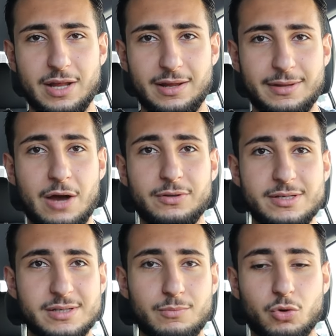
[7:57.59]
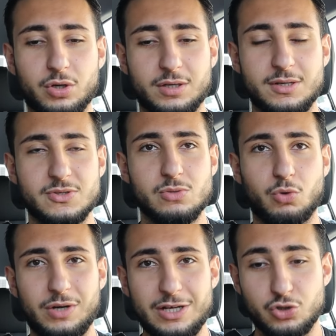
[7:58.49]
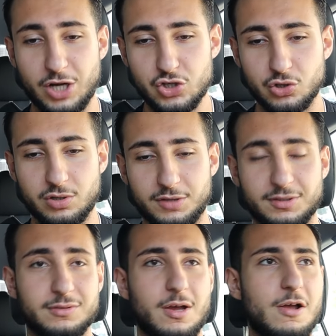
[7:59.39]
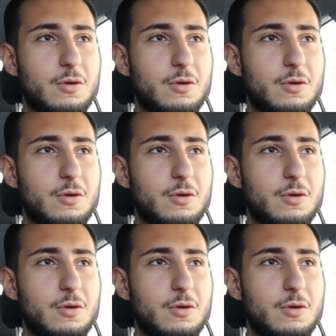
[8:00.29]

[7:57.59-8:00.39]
I, nowadays, I more consume more educational content,